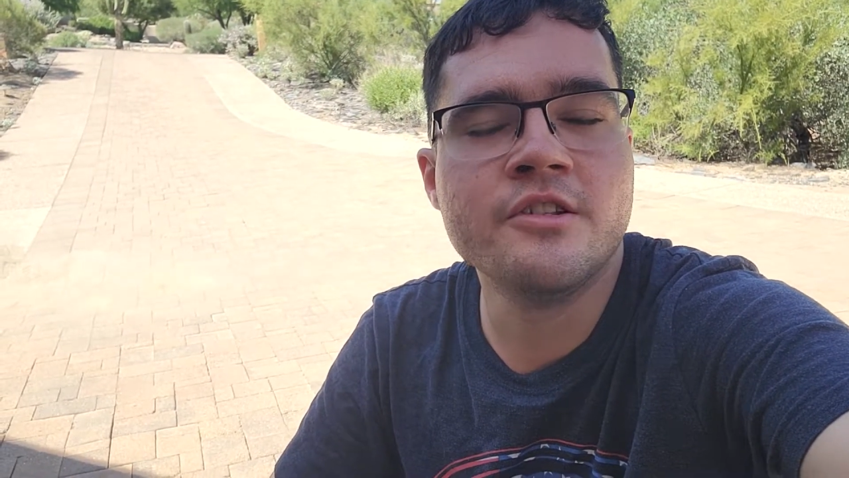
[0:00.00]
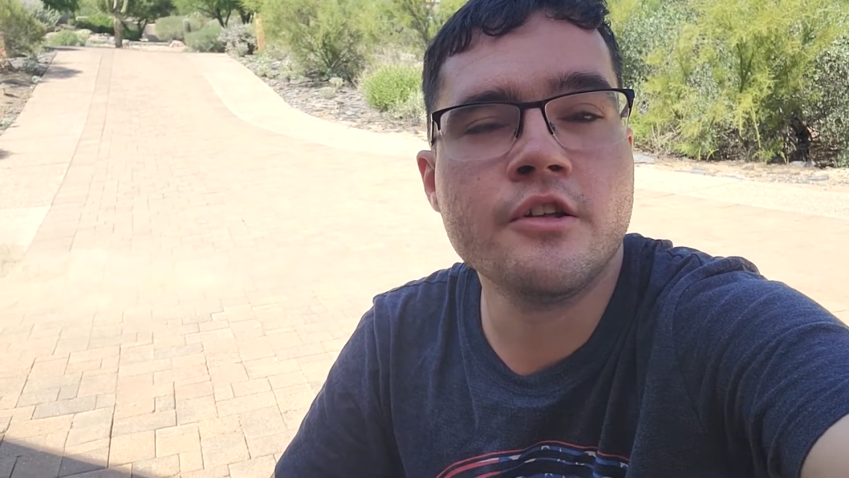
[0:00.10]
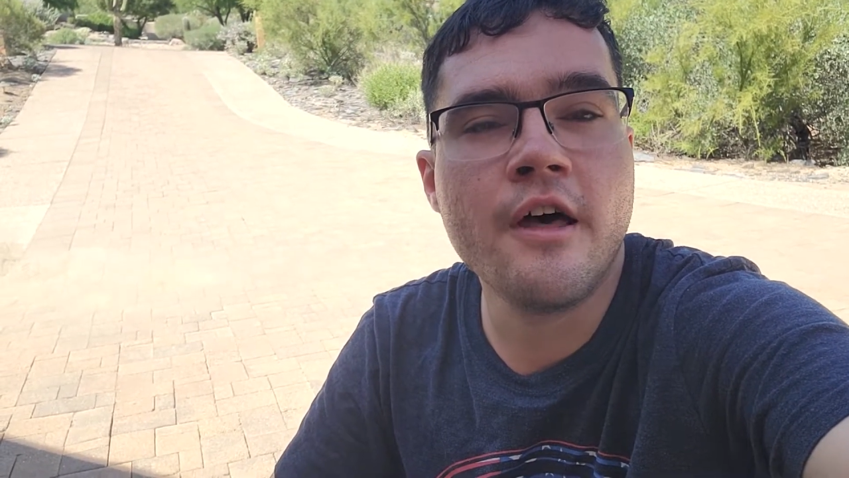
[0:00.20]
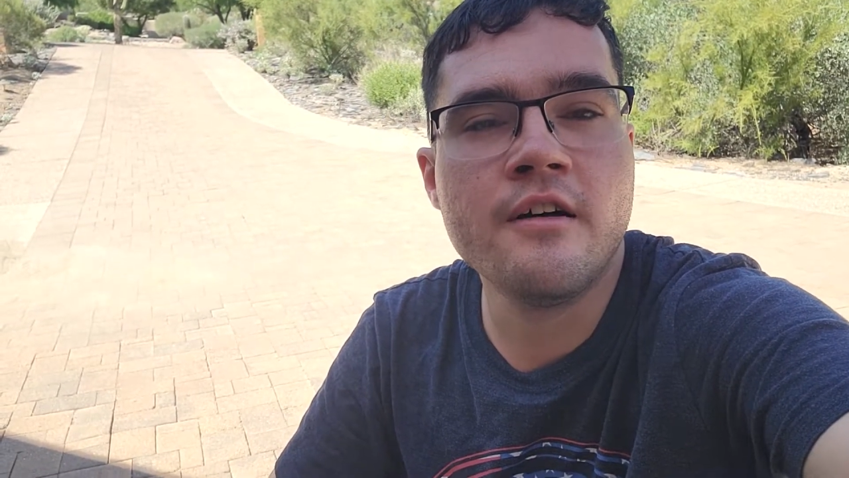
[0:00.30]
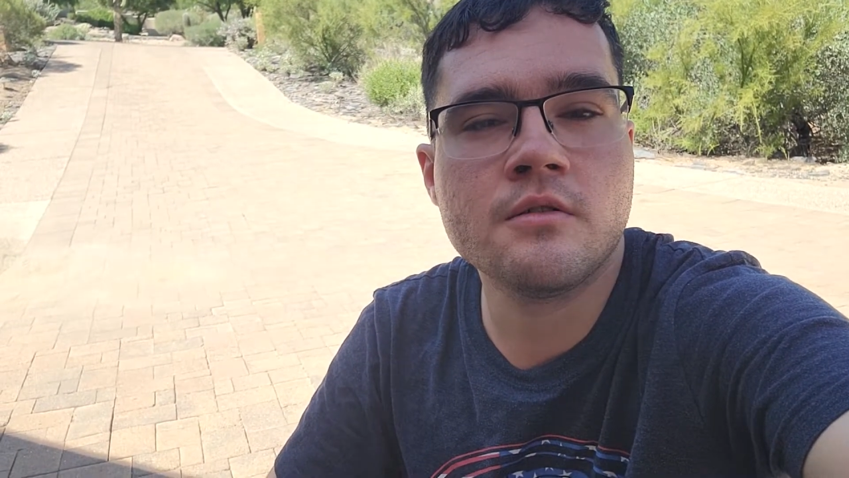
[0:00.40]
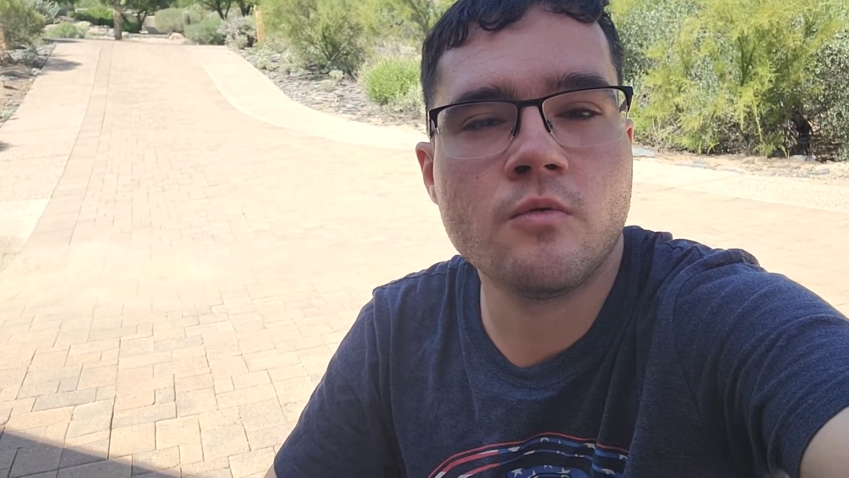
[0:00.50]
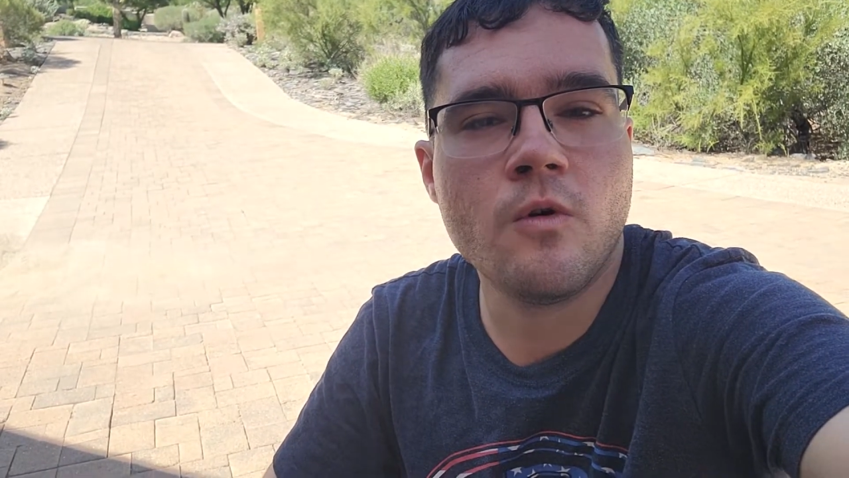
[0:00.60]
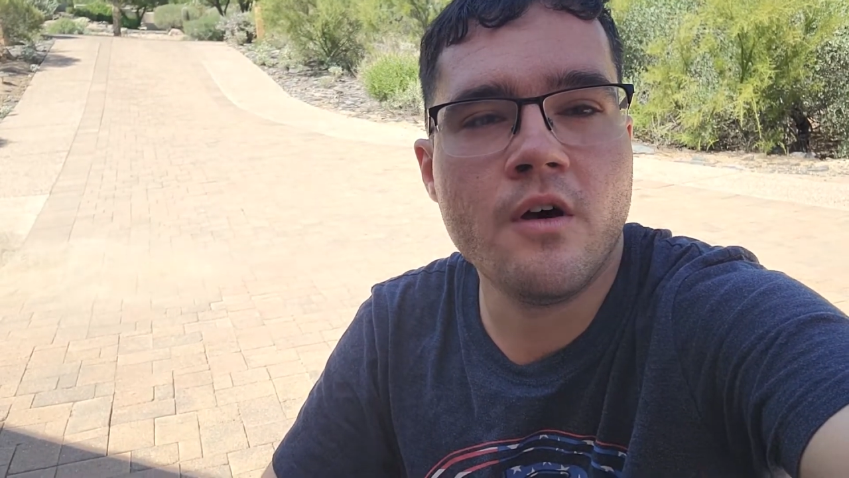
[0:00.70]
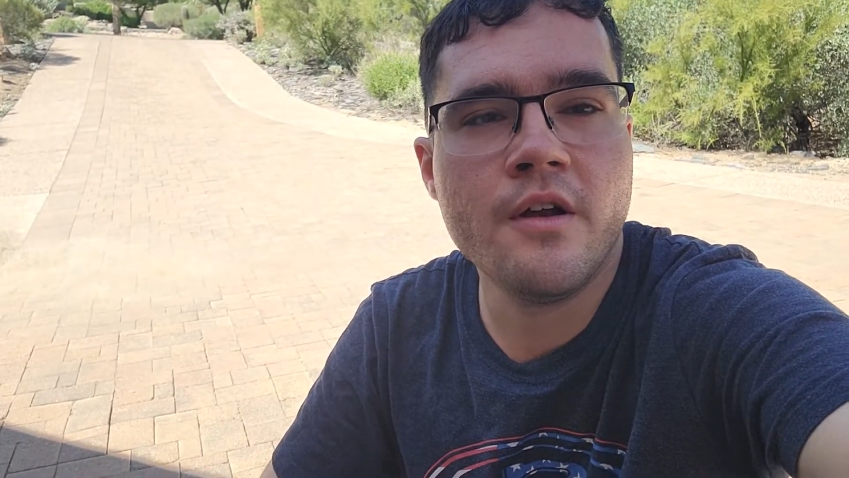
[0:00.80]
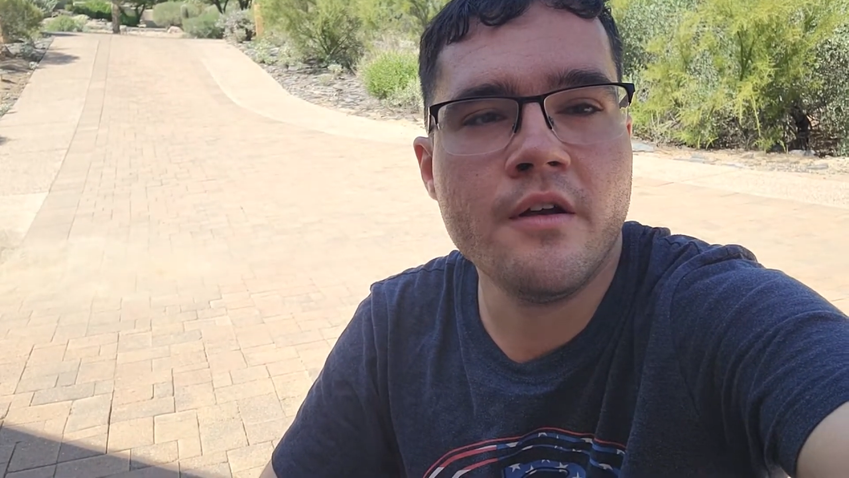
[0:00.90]

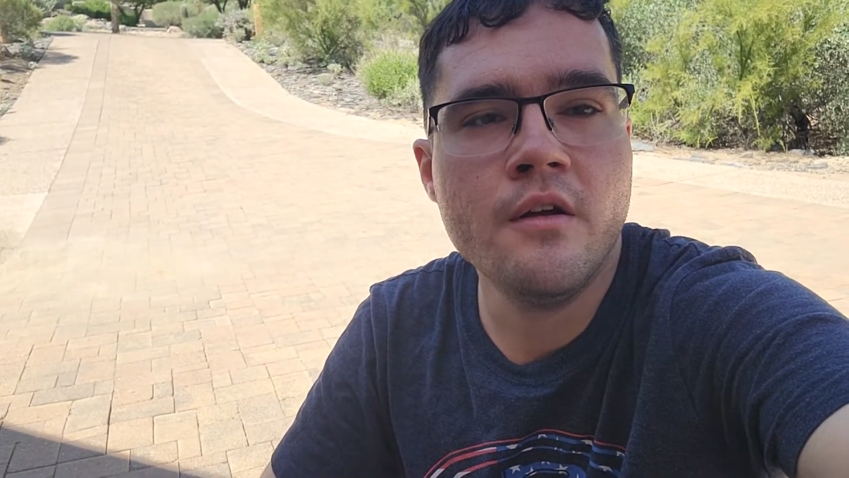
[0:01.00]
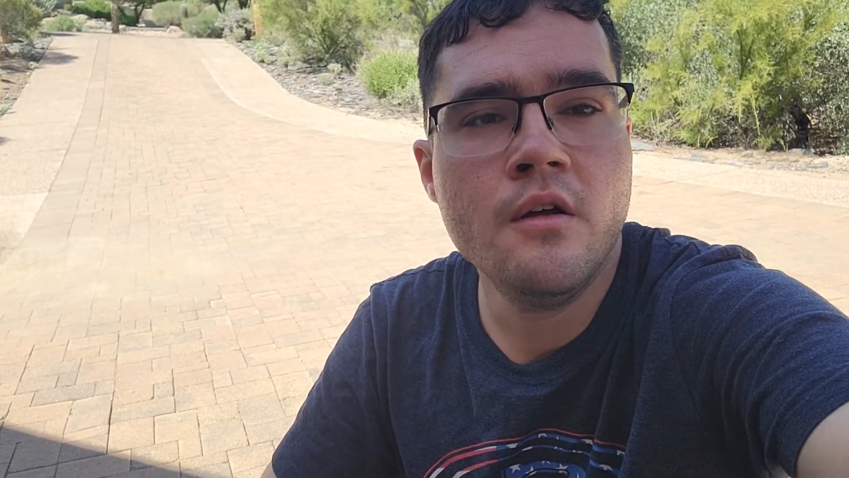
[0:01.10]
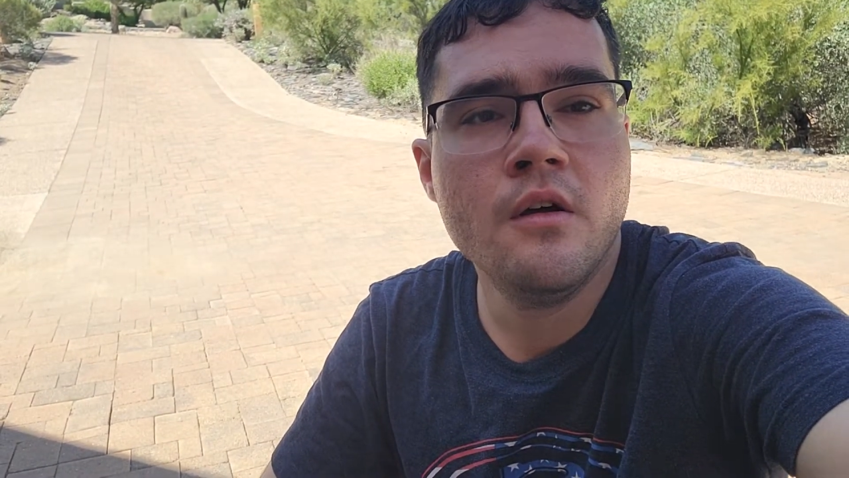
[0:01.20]
2001,